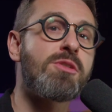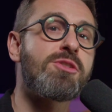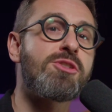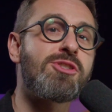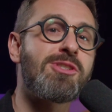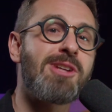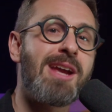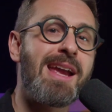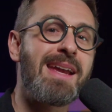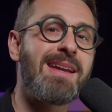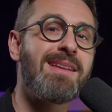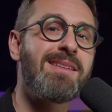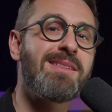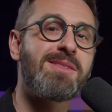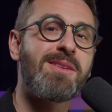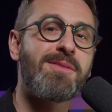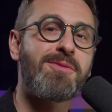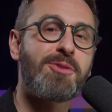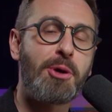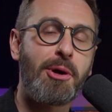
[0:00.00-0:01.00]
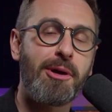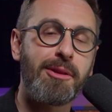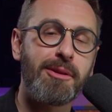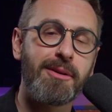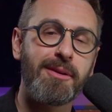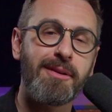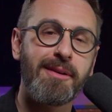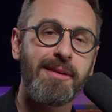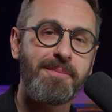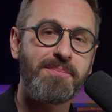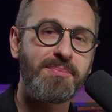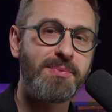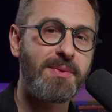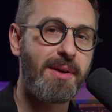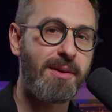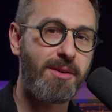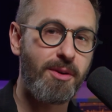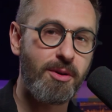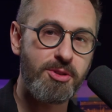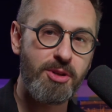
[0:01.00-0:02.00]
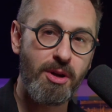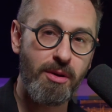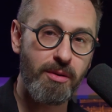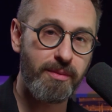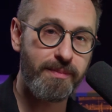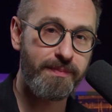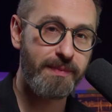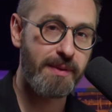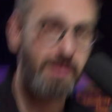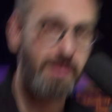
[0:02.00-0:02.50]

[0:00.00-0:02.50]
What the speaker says: shades of color in our tone.